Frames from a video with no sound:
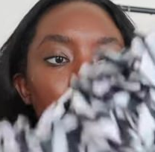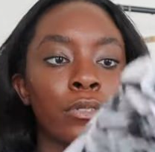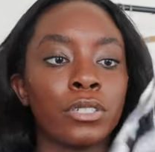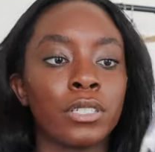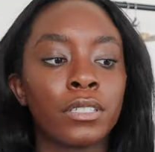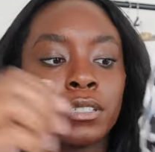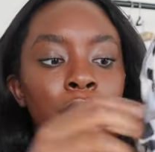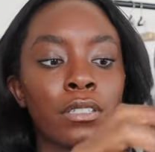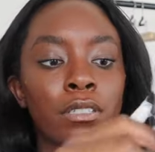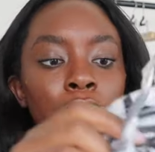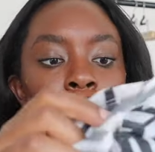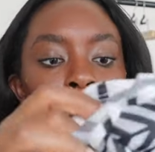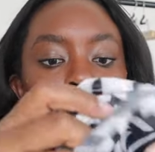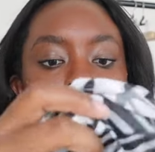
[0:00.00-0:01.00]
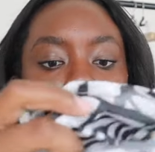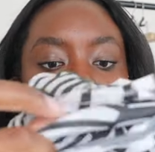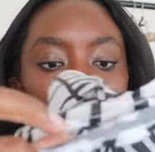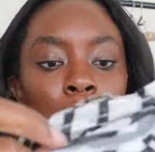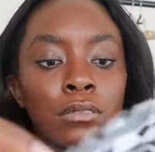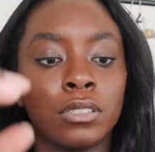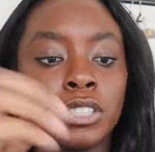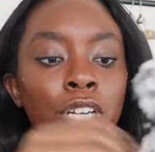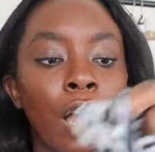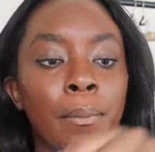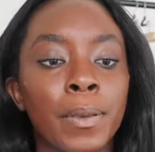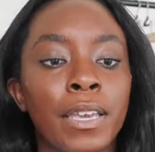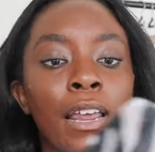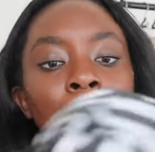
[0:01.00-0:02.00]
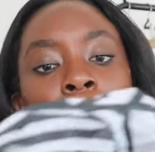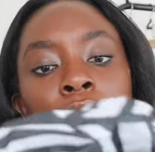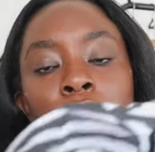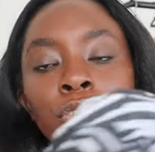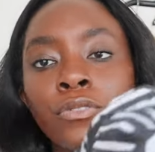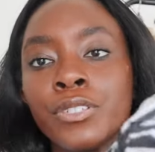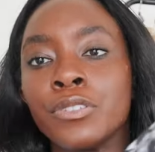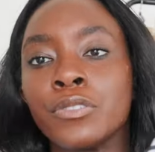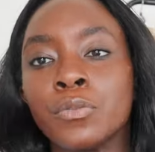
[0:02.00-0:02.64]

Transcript: will just go shopping and I like to use